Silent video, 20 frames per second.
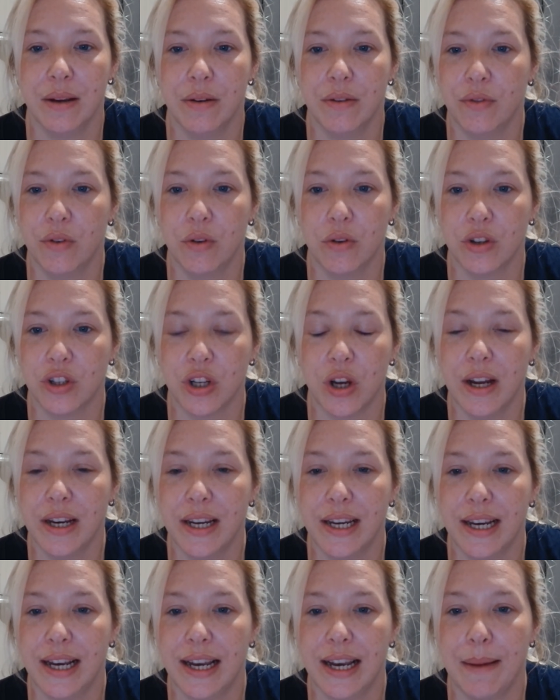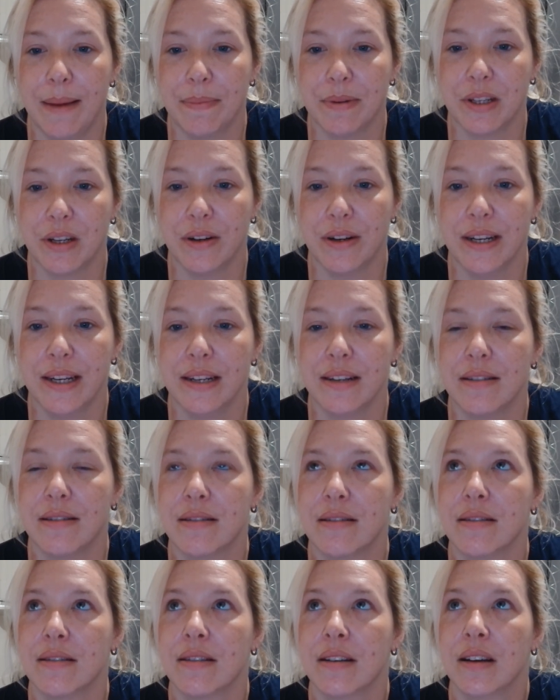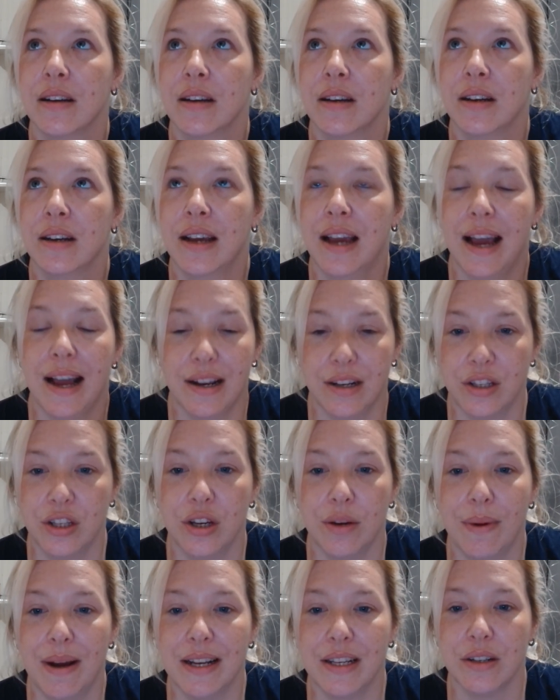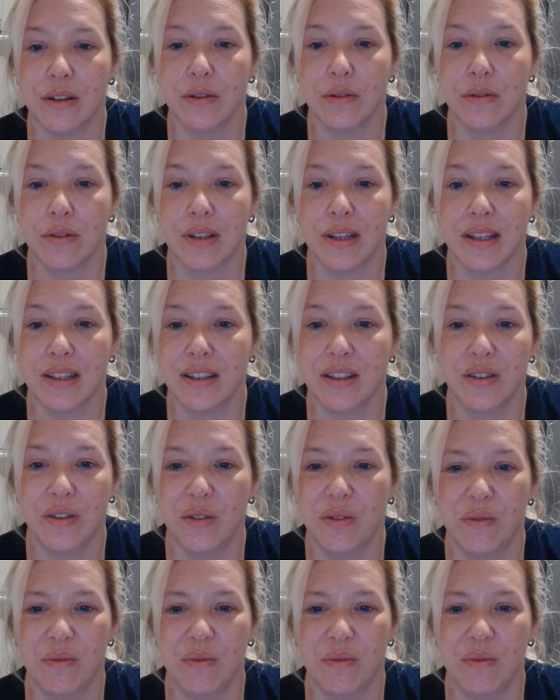we've got tiny little appetites, and 2 adults. That's not